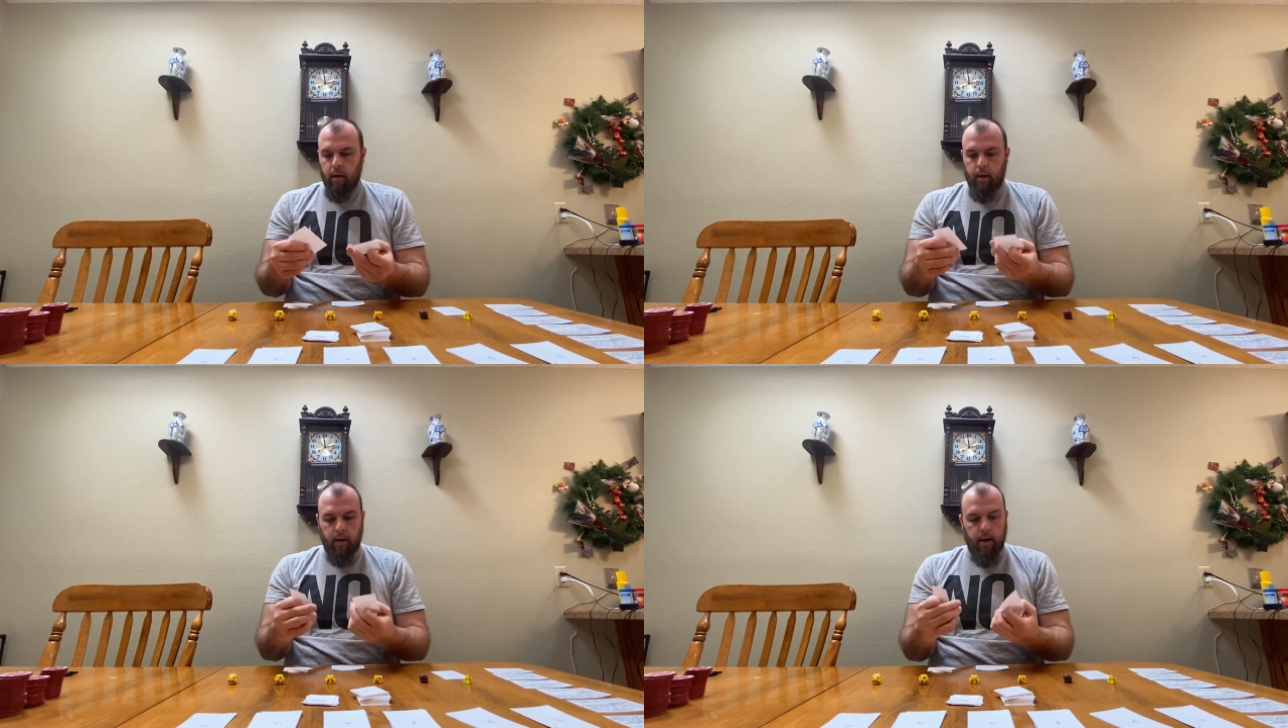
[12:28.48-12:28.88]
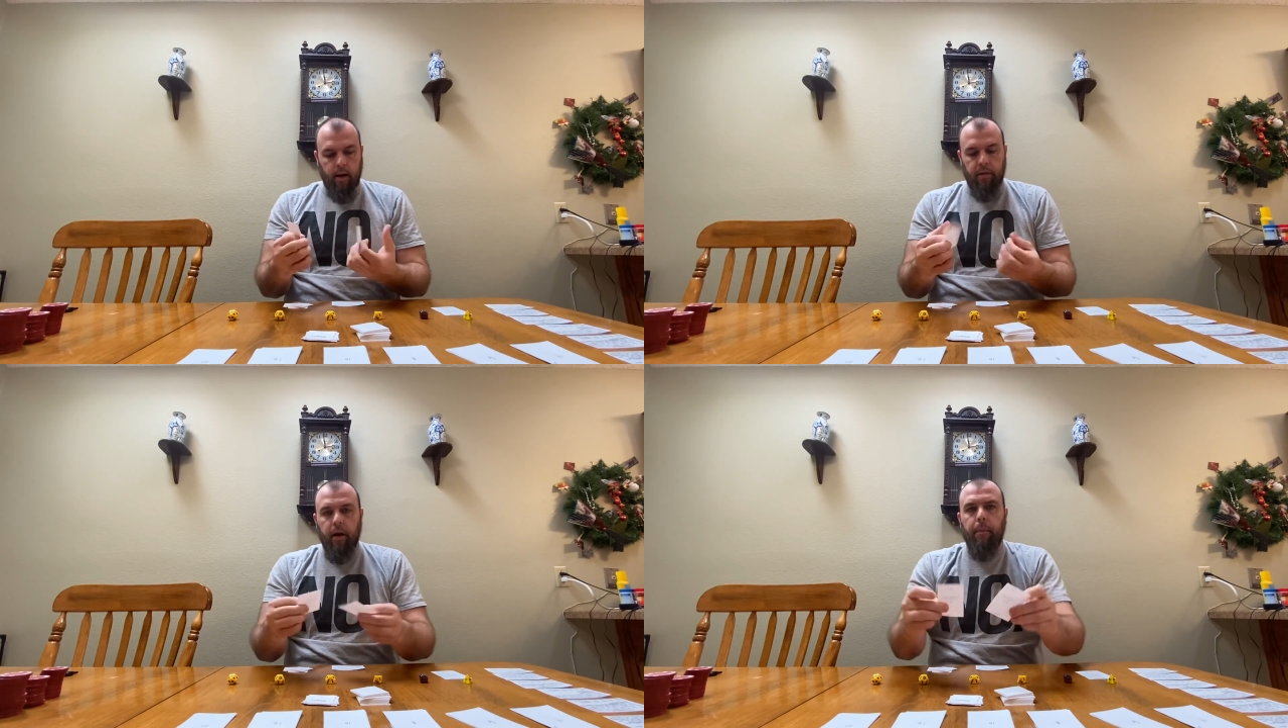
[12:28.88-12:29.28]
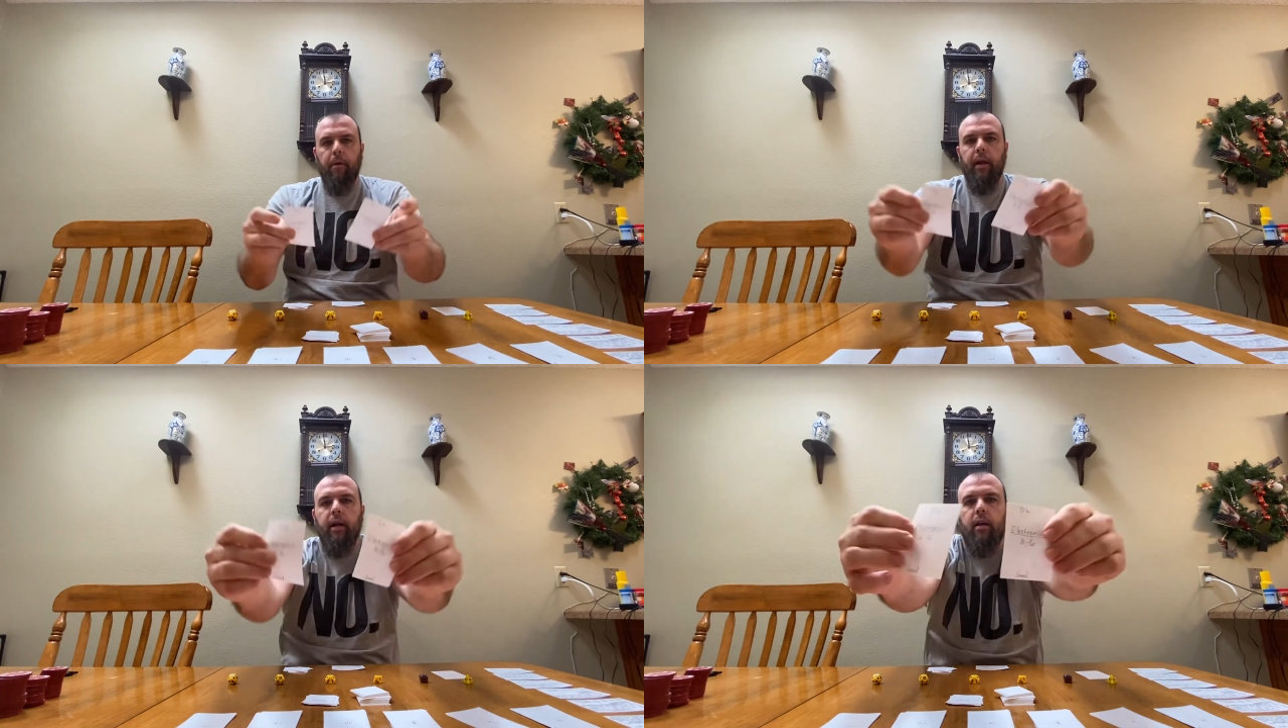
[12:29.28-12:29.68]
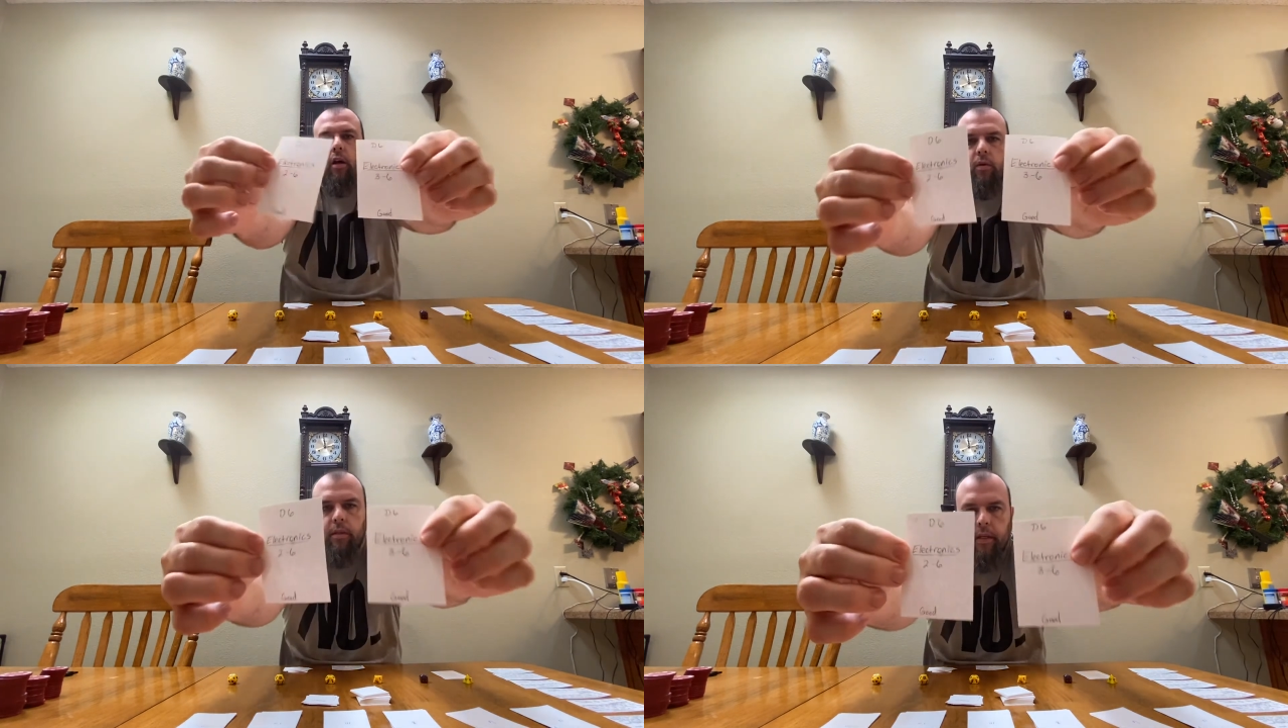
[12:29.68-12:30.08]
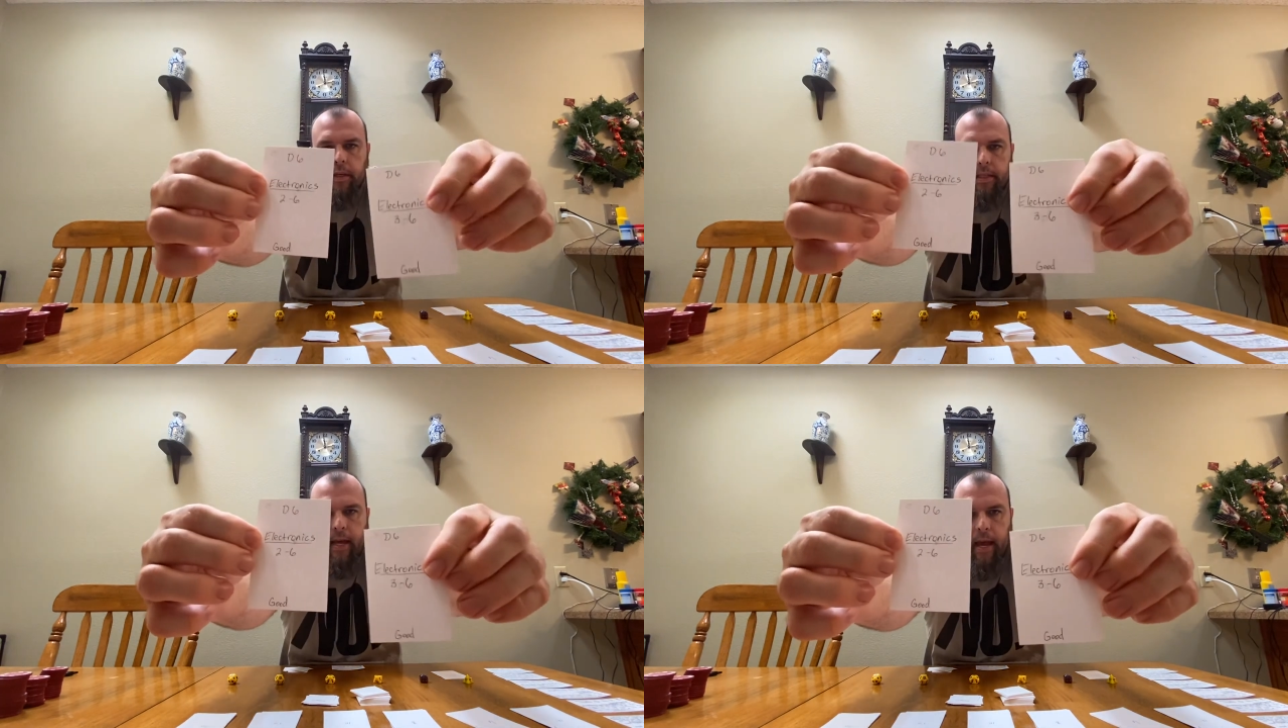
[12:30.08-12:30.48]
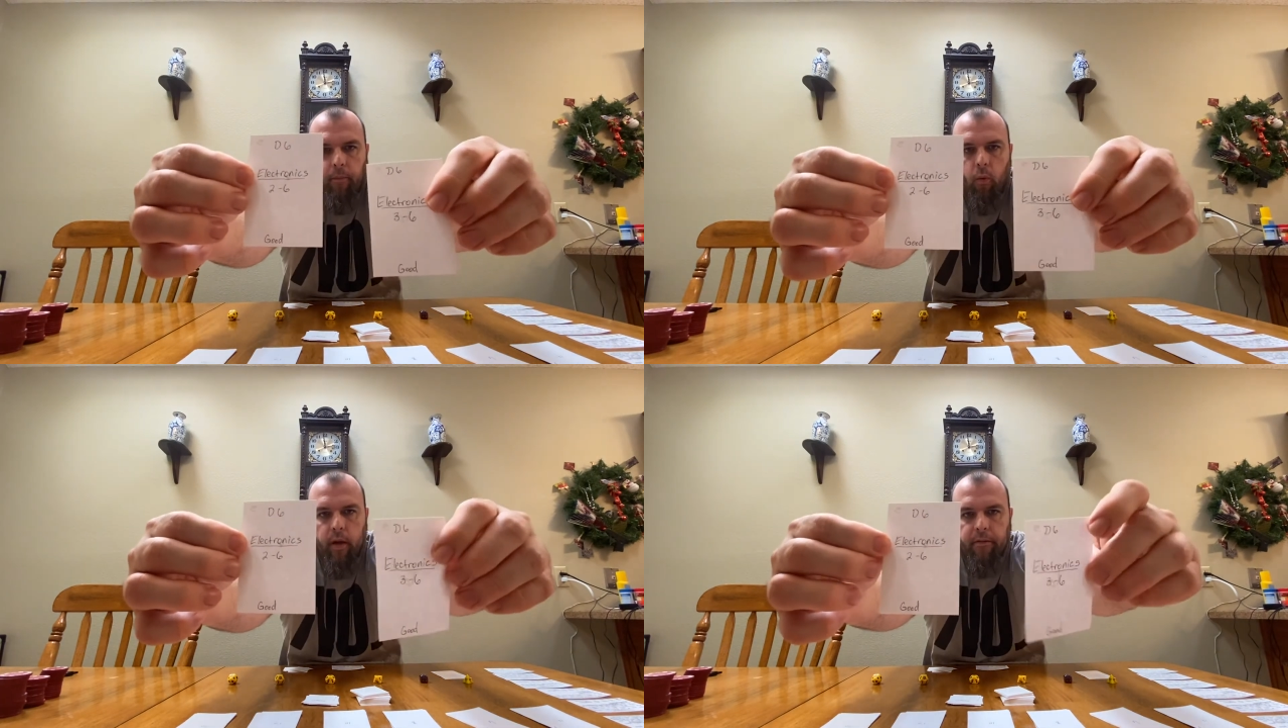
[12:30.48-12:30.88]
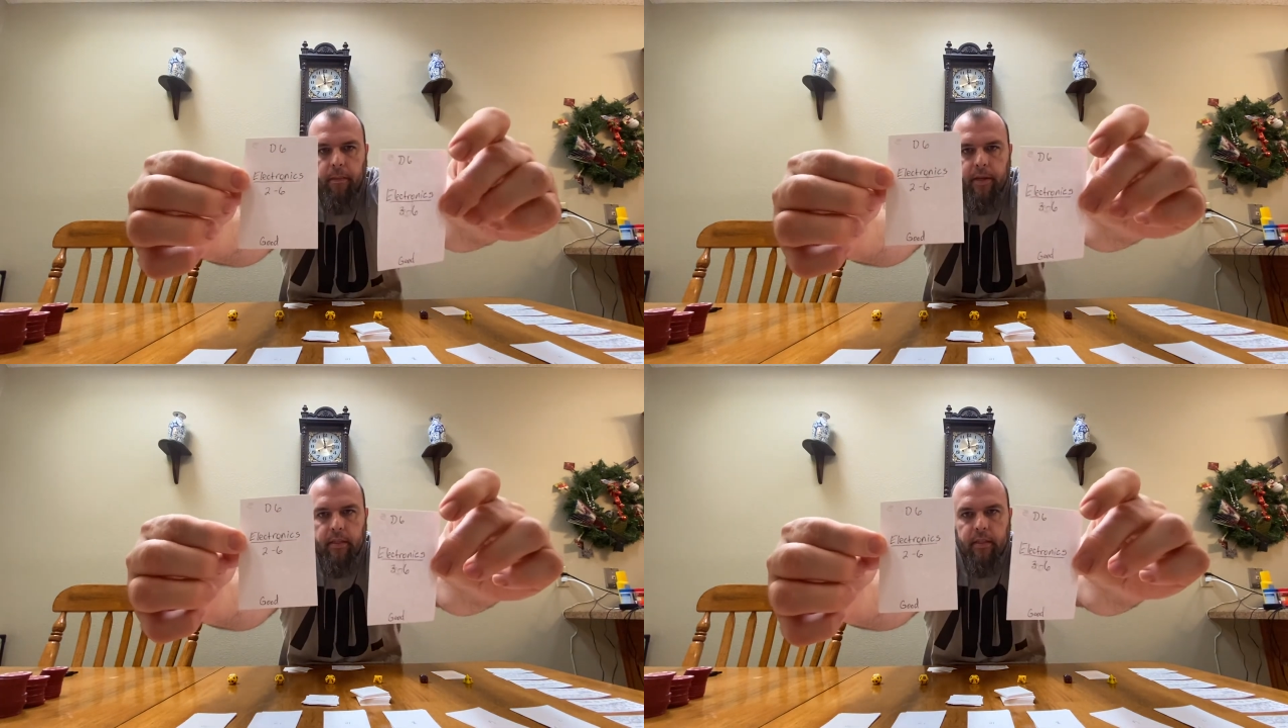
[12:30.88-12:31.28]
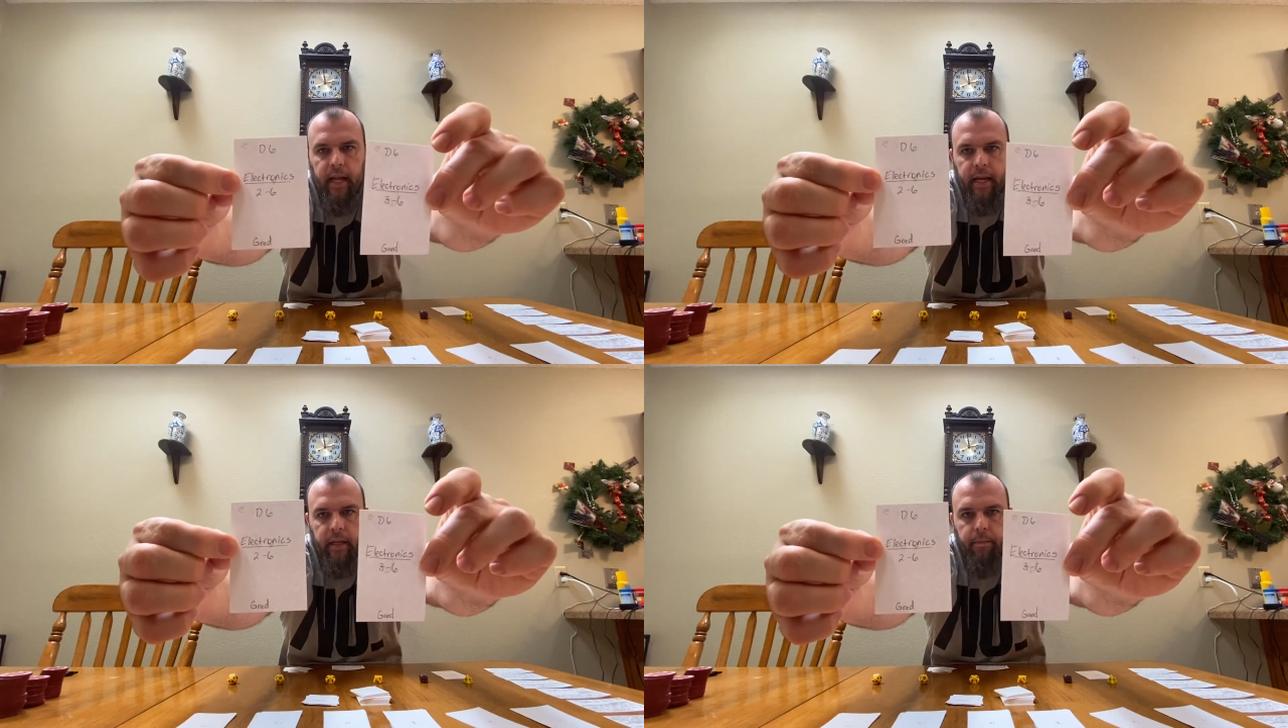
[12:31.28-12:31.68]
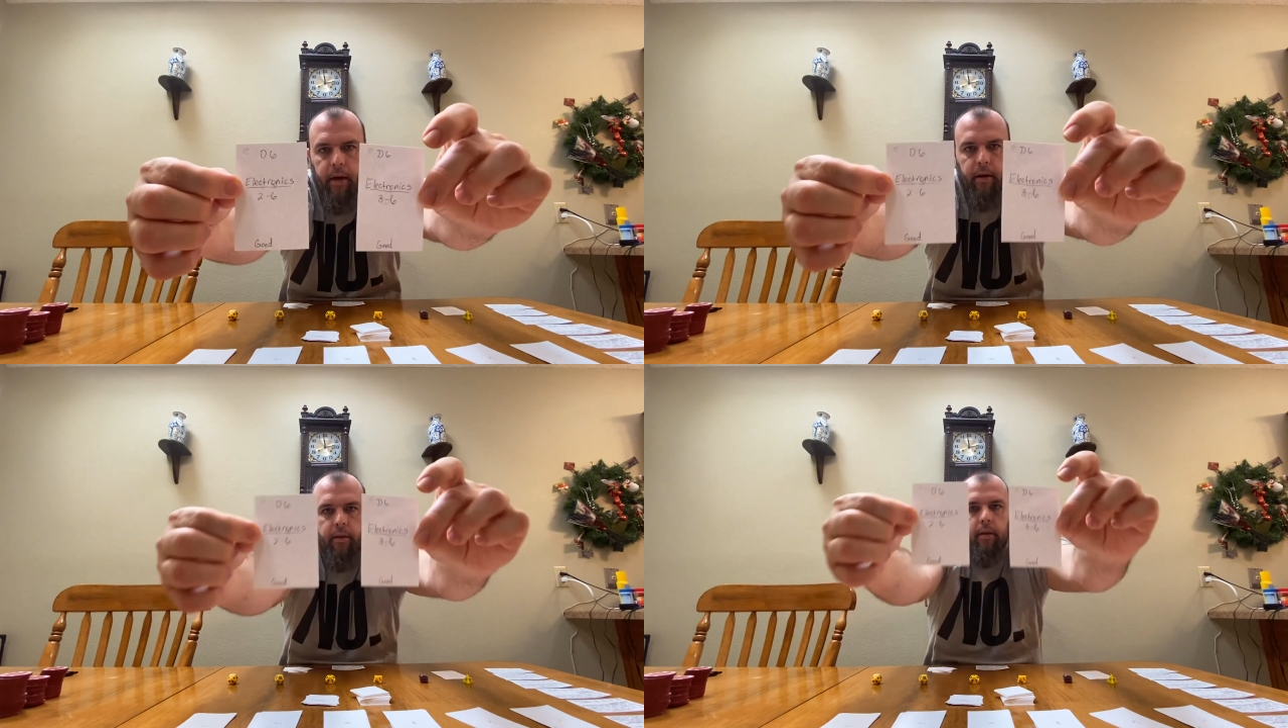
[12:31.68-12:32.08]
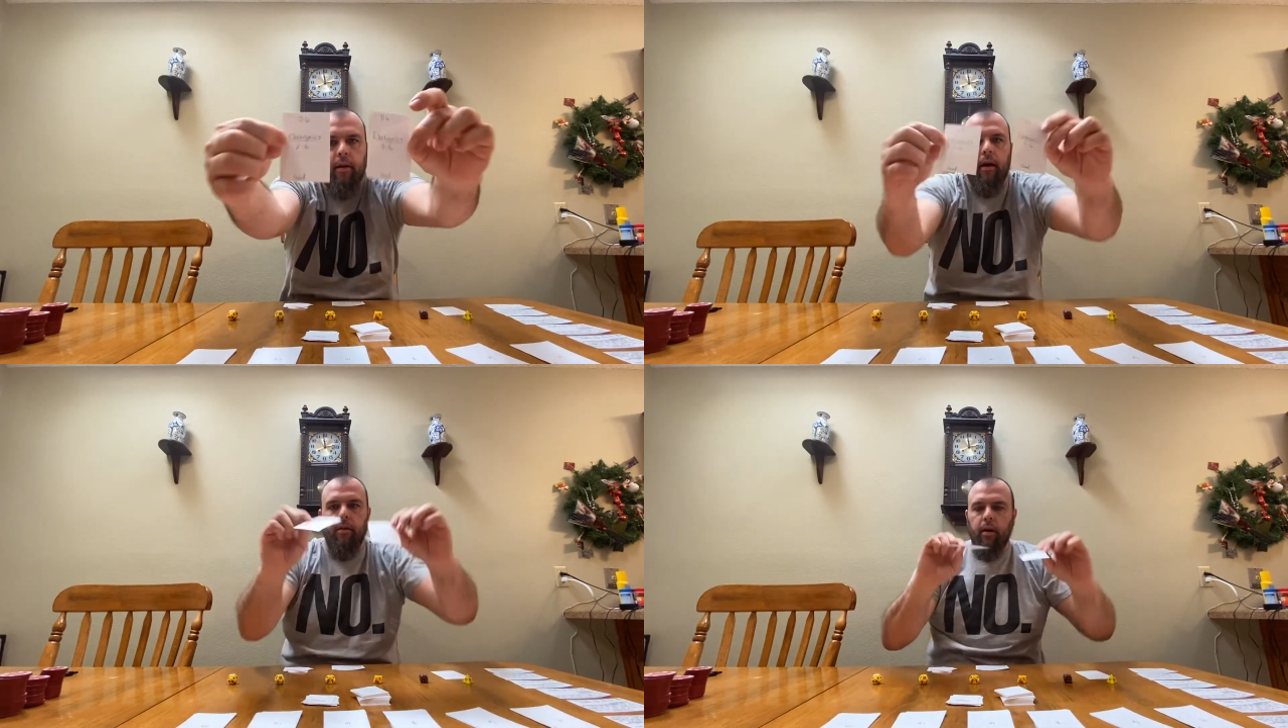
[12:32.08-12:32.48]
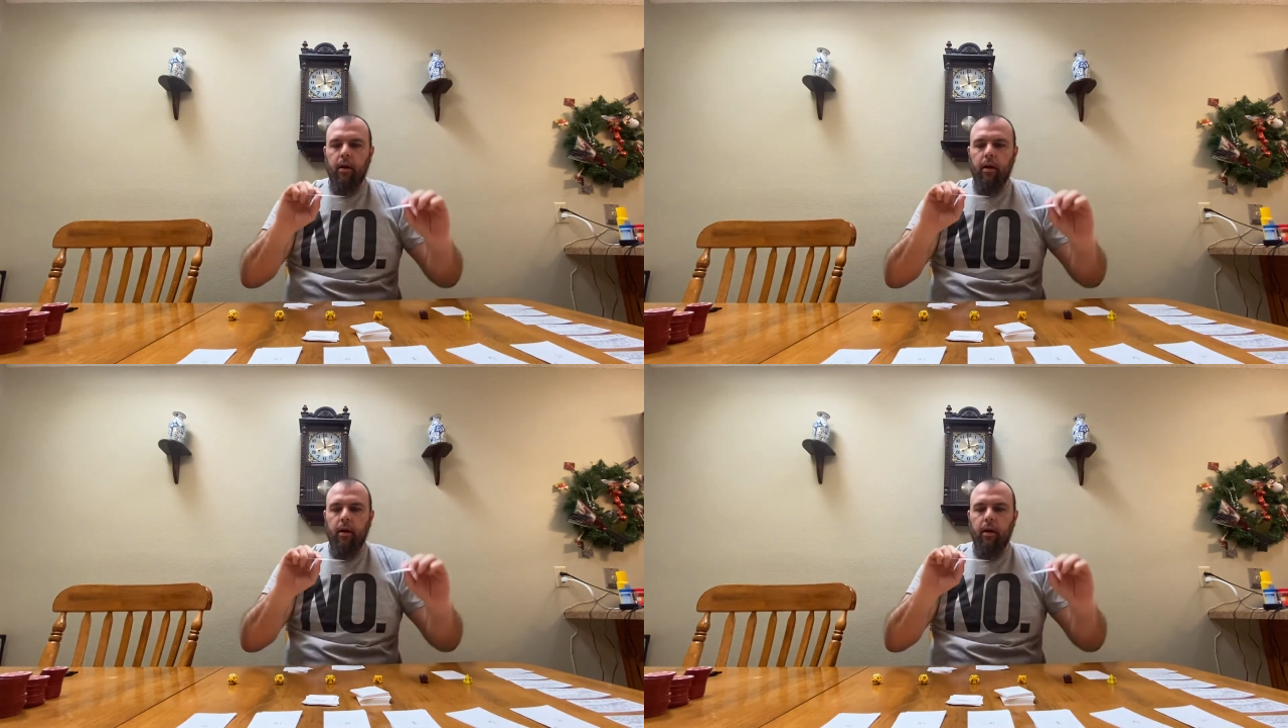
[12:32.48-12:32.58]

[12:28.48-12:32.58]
They're pretty close to the same. One of them is slightly better than the other.